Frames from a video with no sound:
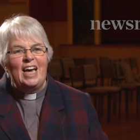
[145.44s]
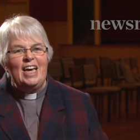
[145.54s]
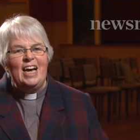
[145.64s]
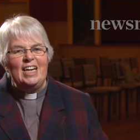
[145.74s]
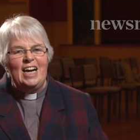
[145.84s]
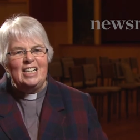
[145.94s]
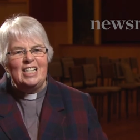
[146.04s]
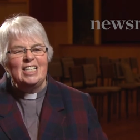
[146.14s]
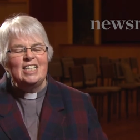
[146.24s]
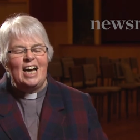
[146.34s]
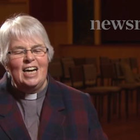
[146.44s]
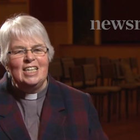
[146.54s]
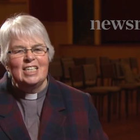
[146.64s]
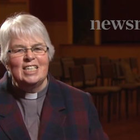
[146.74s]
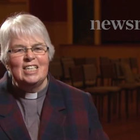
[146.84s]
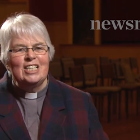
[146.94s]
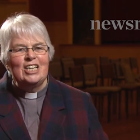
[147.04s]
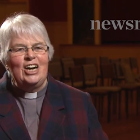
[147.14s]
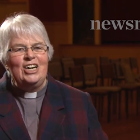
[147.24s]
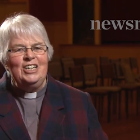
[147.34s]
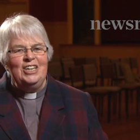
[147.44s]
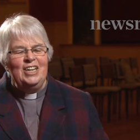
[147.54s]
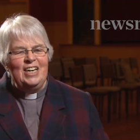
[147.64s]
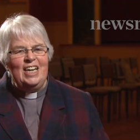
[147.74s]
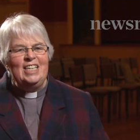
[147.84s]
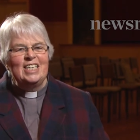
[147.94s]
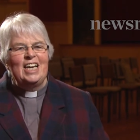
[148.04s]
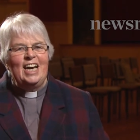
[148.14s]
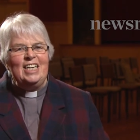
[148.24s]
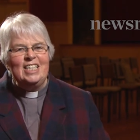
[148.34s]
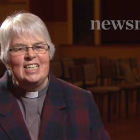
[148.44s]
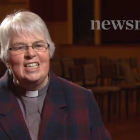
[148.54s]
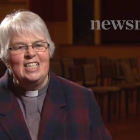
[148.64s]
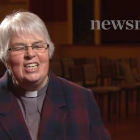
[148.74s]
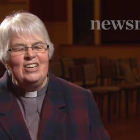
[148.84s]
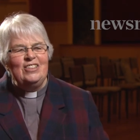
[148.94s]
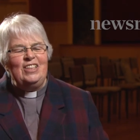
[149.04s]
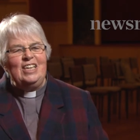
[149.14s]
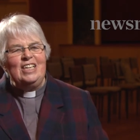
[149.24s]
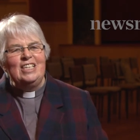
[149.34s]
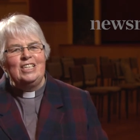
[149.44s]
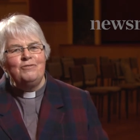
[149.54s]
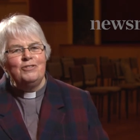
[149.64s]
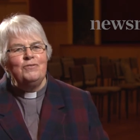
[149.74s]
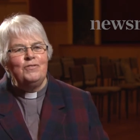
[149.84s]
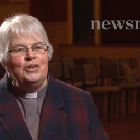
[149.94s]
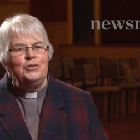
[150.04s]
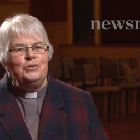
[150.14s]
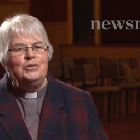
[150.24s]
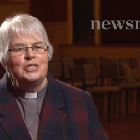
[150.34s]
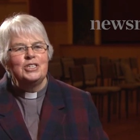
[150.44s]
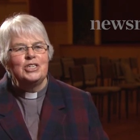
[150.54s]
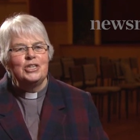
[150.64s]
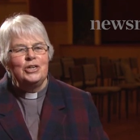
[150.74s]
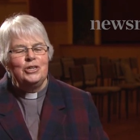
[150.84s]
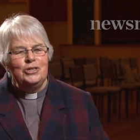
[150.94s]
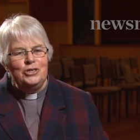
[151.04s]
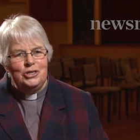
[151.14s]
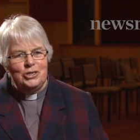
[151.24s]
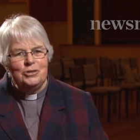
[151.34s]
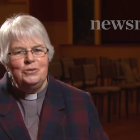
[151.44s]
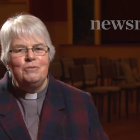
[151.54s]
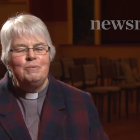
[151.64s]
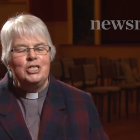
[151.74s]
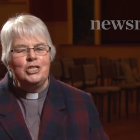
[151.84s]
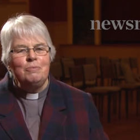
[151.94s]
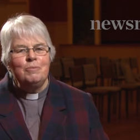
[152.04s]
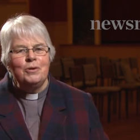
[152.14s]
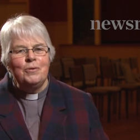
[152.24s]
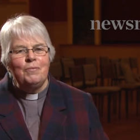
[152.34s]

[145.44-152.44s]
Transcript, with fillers: They just asked that I indicate their different views to the bishop.